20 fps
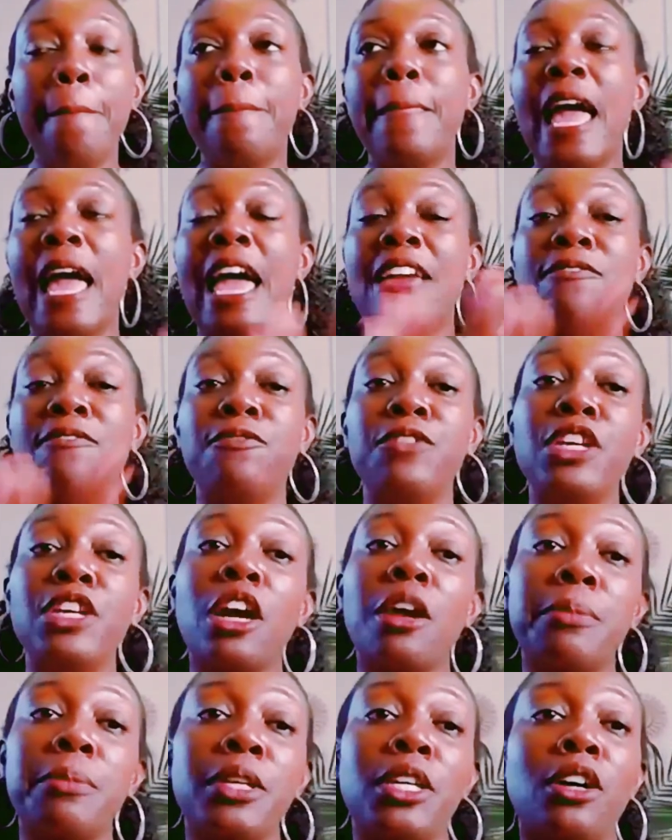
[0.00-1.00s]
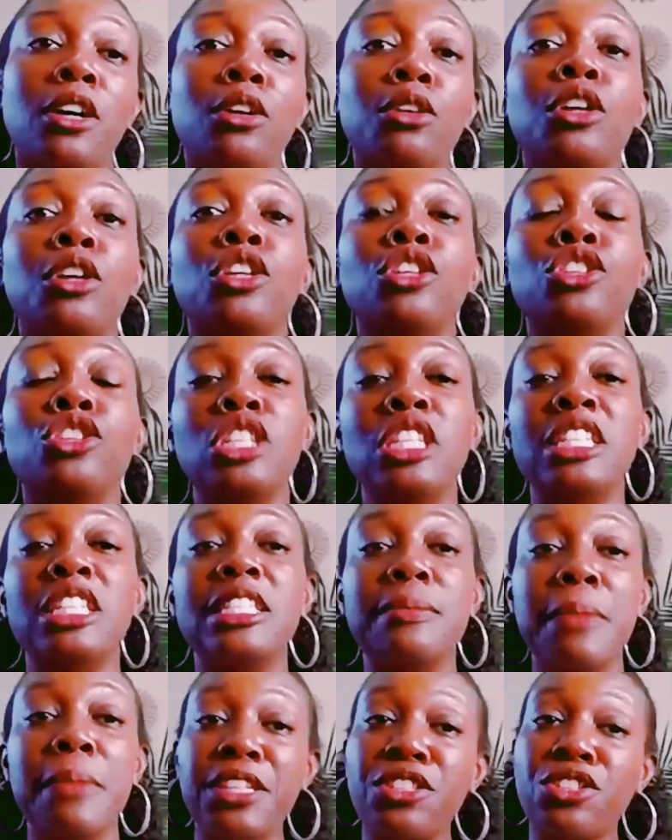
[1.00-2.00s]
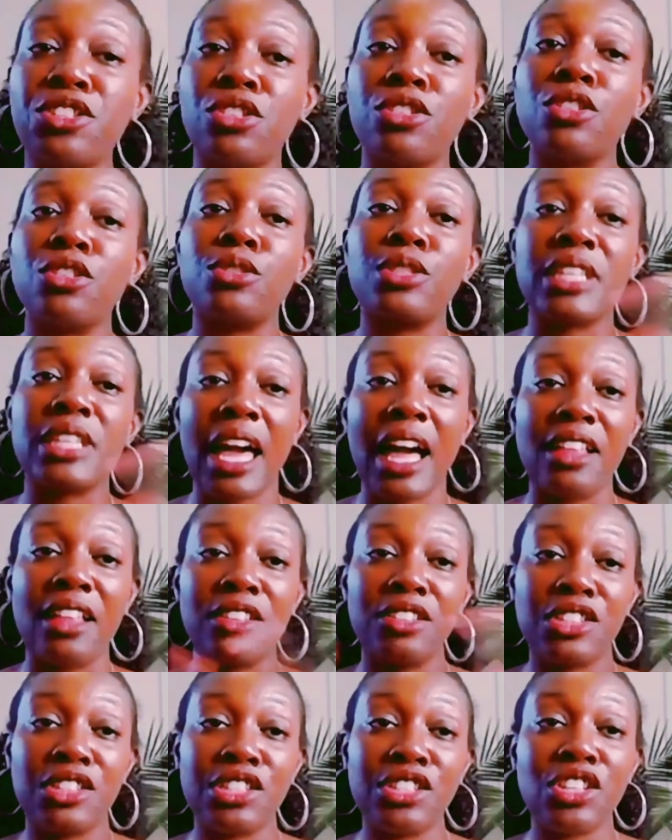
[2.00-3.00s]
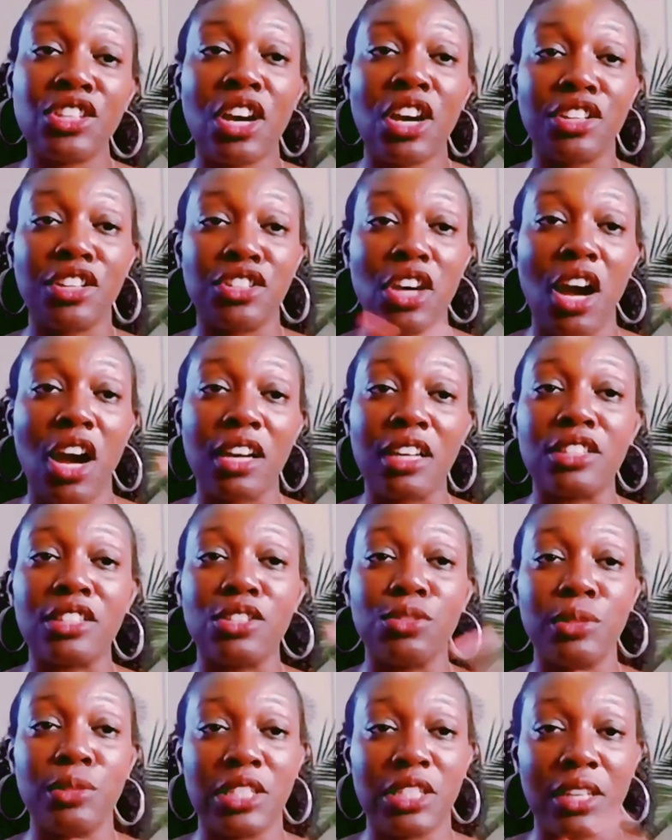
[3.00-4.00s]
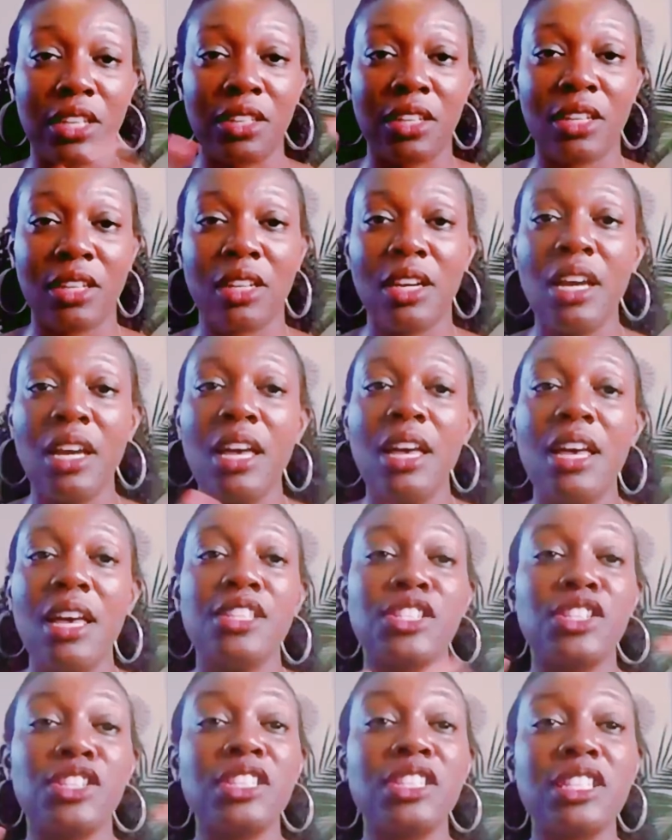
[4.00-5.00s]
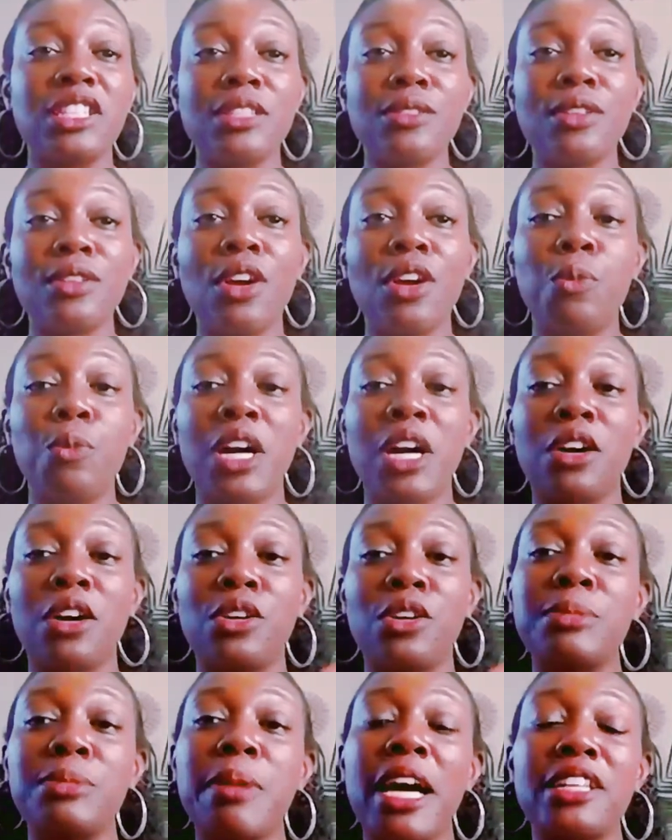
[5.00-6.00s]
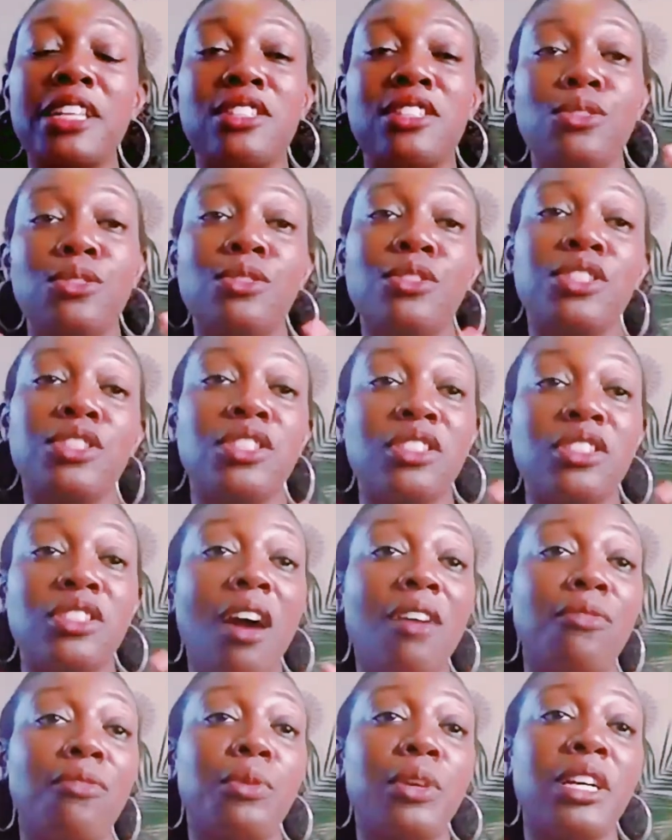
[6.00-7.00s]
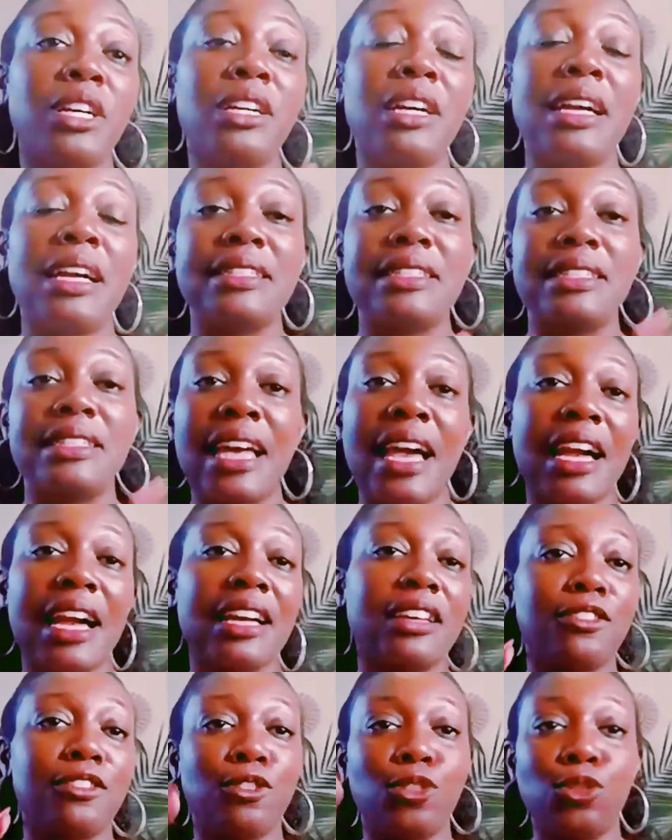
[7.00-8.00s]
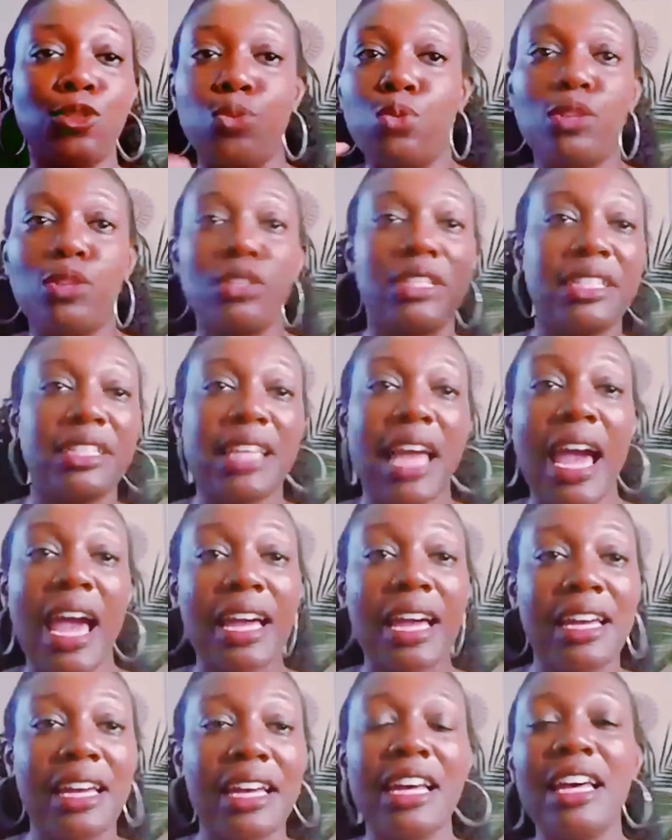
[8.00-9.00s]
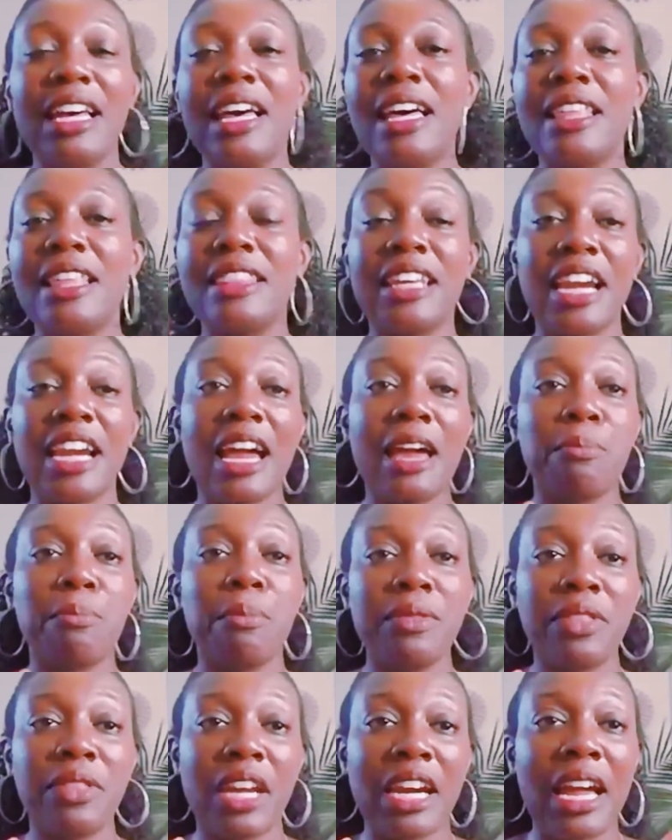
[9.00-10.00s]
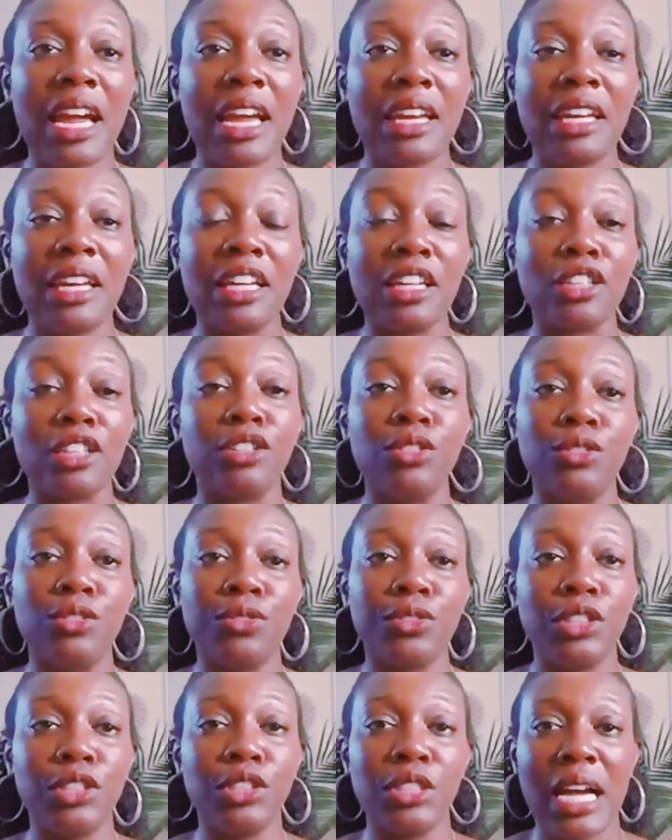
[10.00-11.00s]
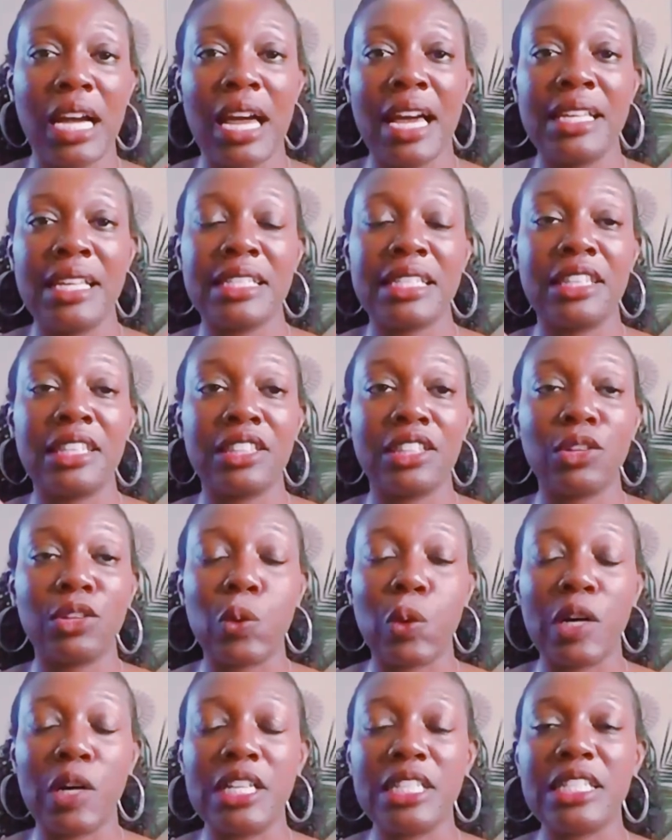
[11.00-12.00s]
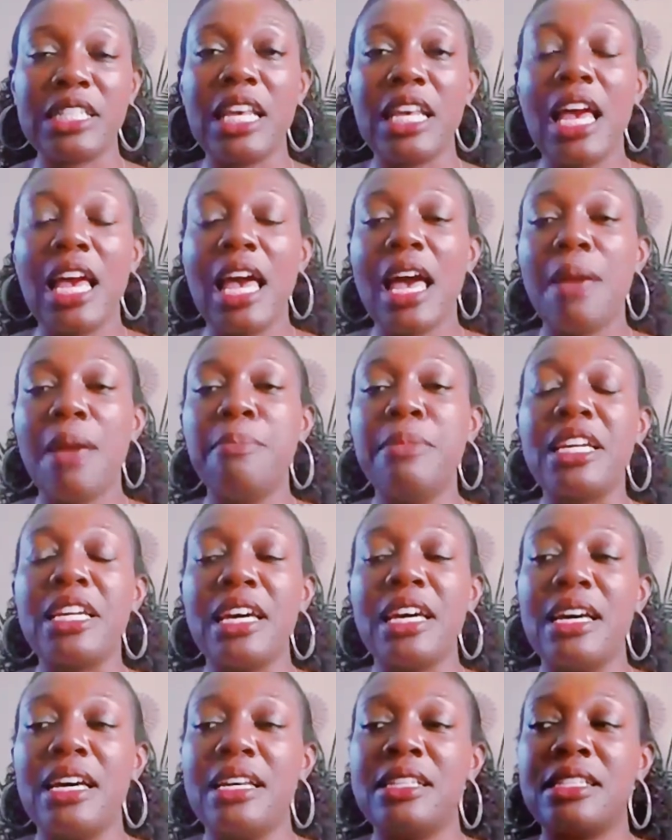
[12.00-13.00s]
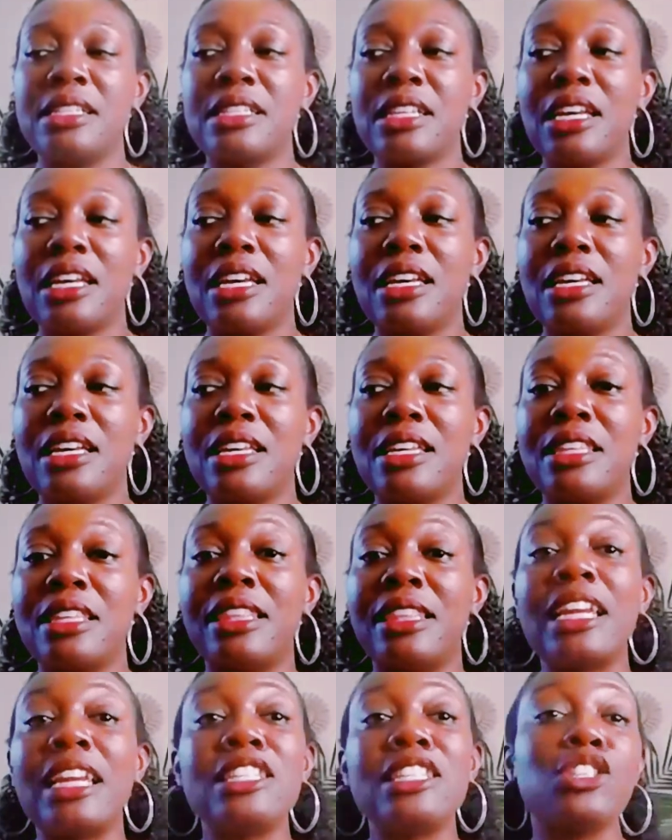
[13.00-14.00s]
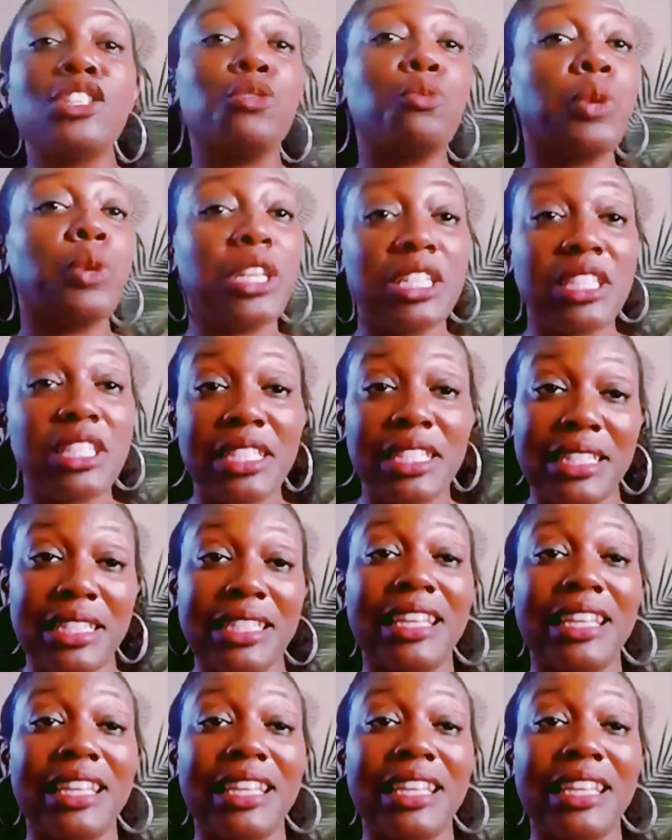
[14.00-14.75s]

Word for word: and VRBO, you need to make sure those calendars are talking to each other. So this is what goes back to the software and tech tool stack that I that I include for you guys in the course because that is the worst